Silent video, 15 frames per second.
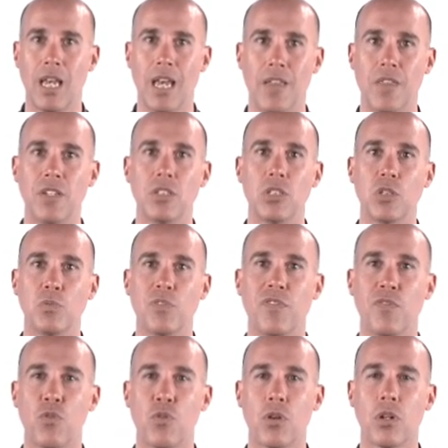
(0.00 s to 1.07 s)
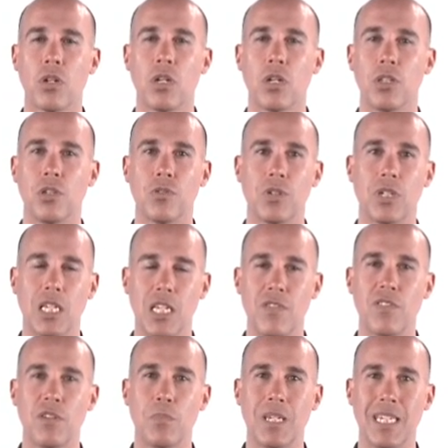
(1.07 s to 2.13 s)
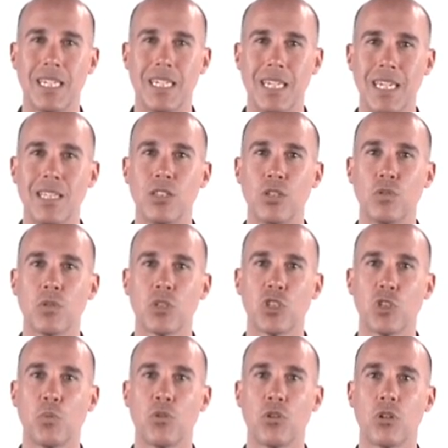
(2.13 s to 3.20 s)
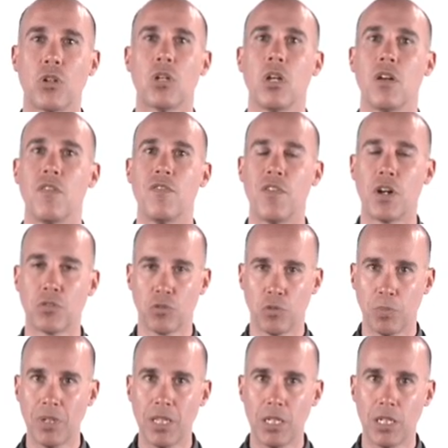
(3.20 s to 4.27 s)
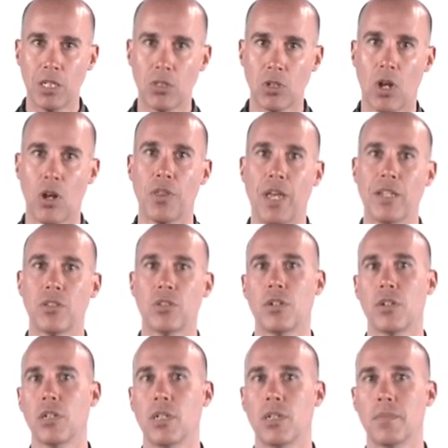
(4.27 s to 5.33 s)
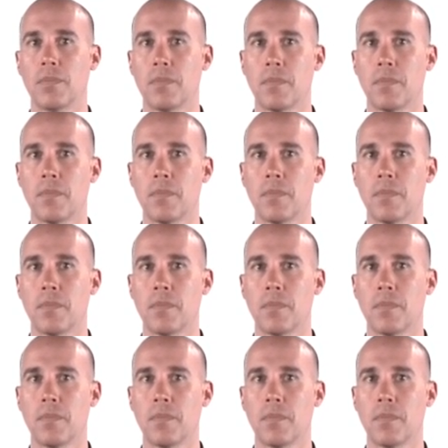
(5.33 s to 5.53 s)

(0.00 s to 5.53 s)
And this is before you could even begin to explore vulnerabilities on that target.